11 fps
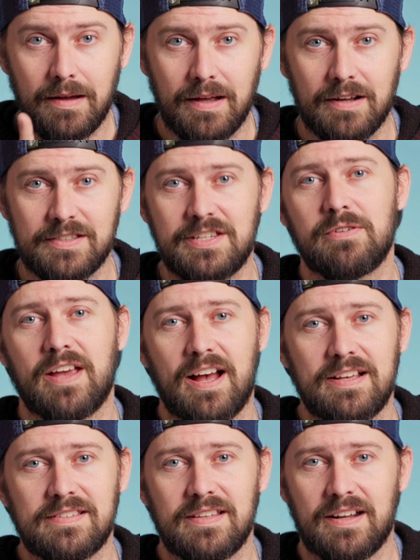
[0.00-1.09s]
And I'll see you
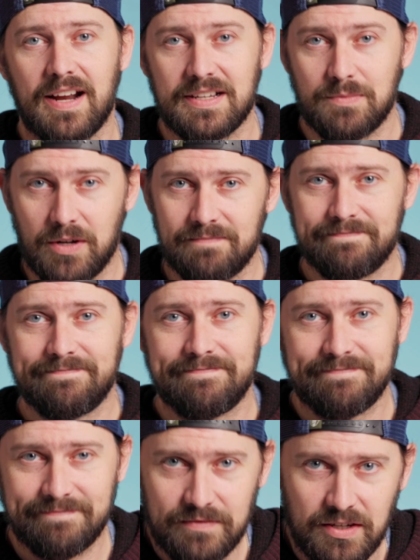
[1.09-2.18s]
guys in the next one.
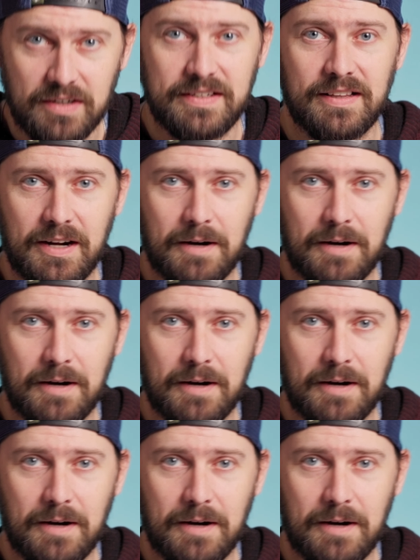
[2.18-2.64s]
Talk to you